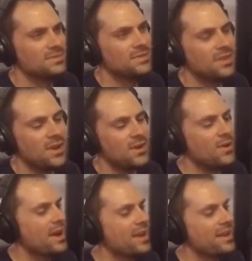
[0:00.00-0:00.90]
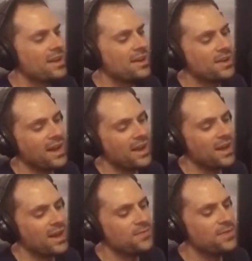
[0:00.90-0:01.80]
No, I,
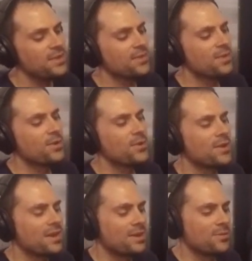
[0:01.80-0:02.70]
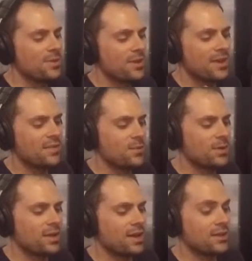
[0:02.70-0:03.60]
I, I feel though, uh, Marianne, that
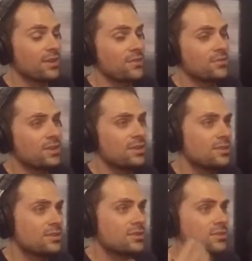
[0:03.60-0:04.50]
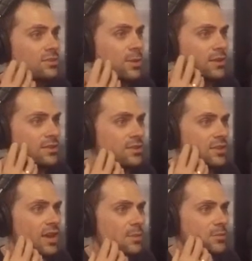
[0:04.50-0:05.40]
when I, because I've seen U2 about 10
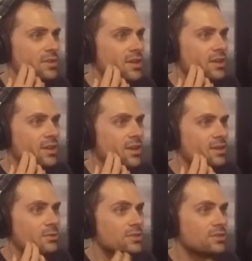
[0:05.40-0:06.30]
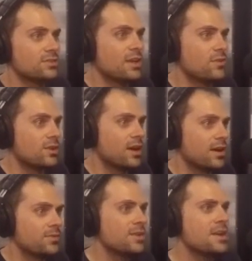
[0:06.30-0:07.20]
times, and uh, really? which is never
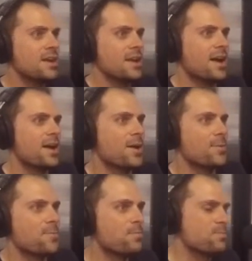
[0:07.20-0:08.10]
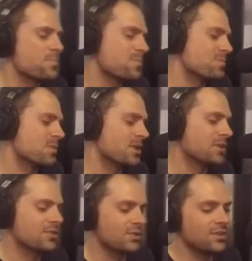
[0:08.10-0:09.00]
enough. Um, no, I can't.
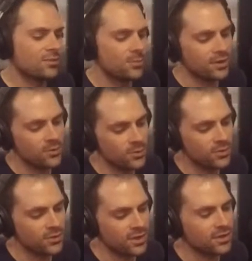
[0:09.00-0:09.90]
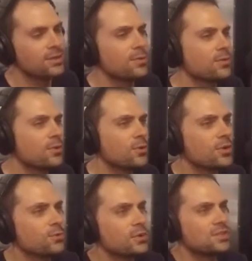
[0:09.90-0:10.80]
Because they're even better than the real thing. My friend
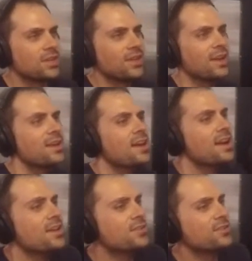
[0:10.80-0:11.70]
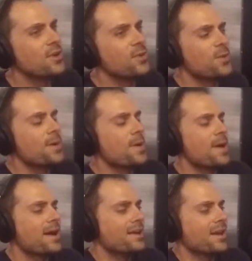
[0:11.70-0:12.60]
Corey will appreciate that. So
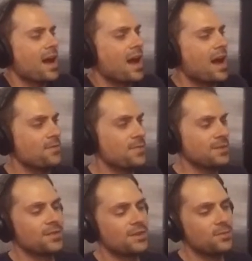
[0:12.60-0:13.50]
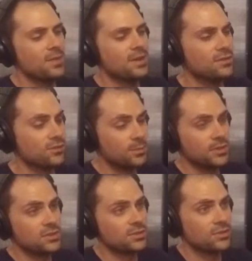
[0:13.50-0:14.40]
I, I feel that it's a
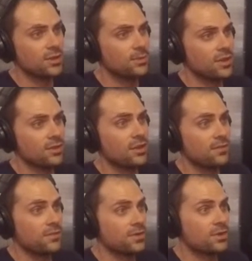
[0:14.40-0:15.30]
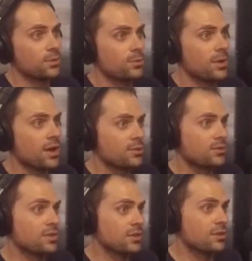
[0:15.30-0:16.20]
spiritual thing being in there. I feel that when
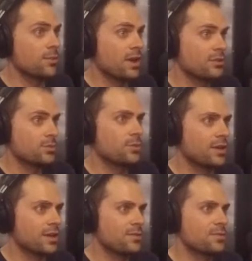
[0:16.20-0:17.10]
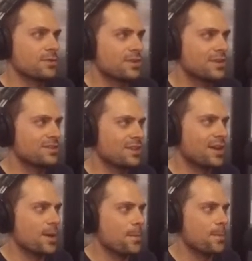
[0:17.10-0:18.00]
Bono's singing, the band's playing, I feel that,
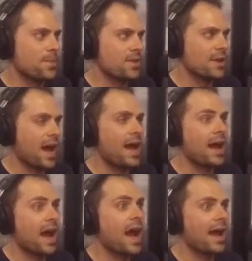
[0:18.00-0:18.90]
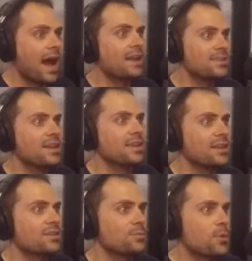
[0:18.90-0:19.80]
um, that I, I, take it
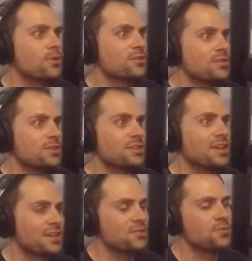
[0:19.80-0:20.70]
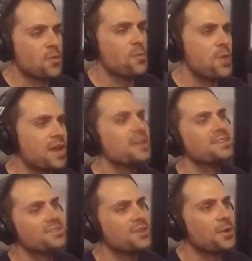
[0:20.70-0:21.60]
in as personally, like it's for me.
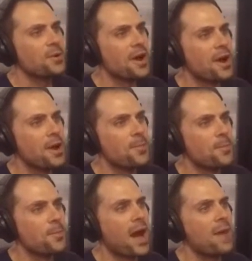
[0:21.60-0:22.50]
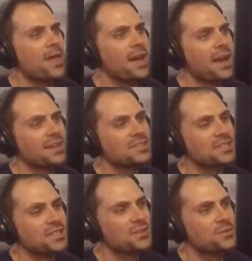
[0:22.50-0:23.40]
So oh, sure. um, I'm not
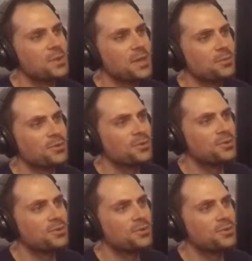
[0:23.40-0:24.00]
actually going to be able to